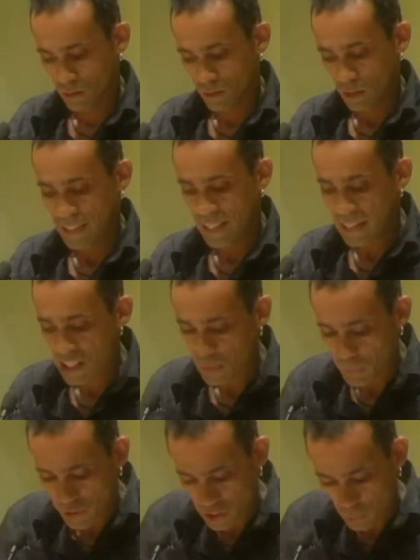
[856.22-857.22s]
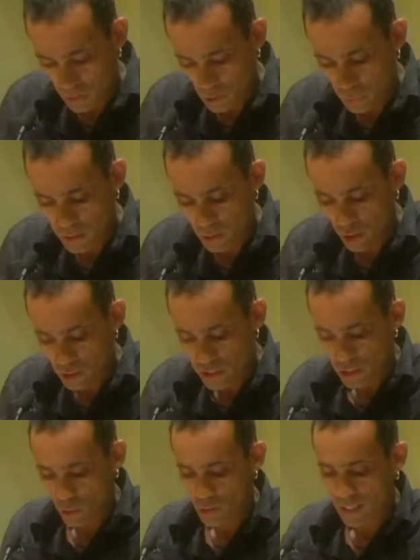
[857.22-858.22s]
And I especially want to acknowledge
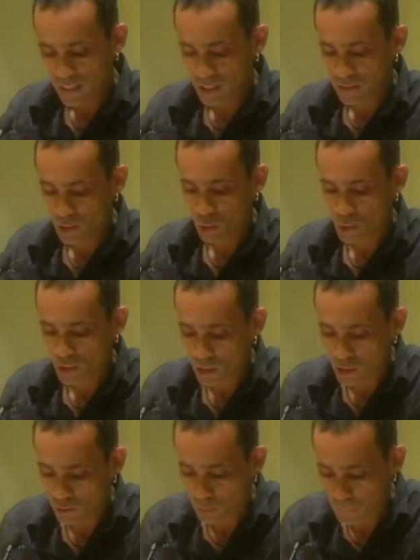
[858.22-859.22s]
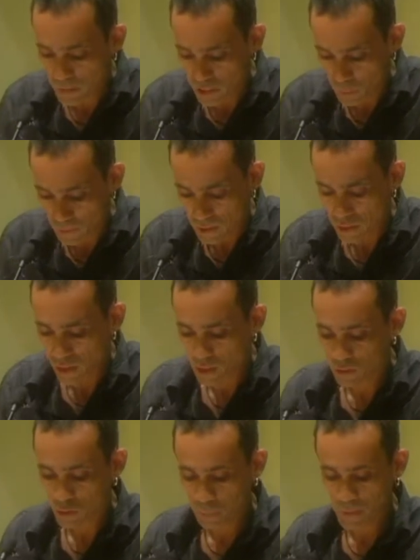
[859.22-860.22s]
those activists who struggle for peace when the struggle
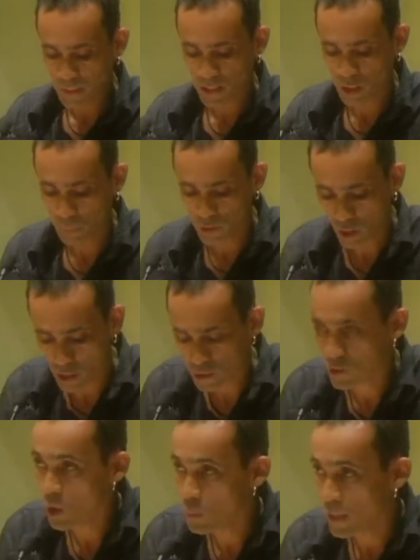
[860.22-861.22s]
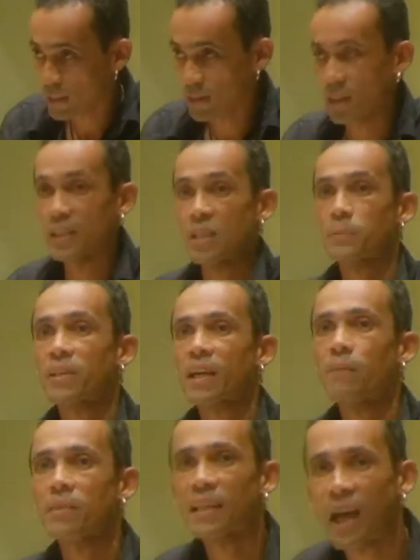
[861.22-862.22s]
for peace is beyond romance and has
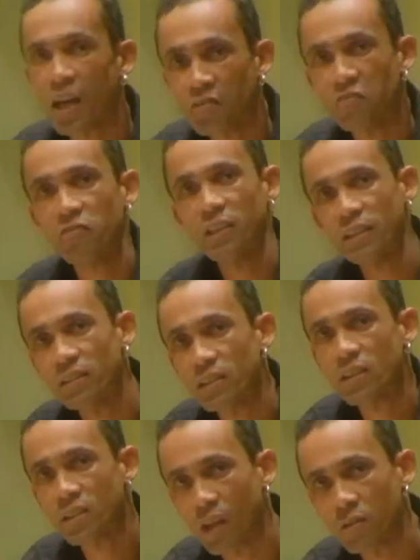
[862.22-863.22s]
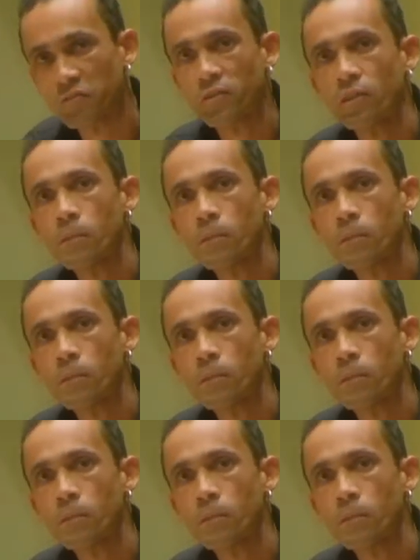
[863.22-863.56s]
become life in itself.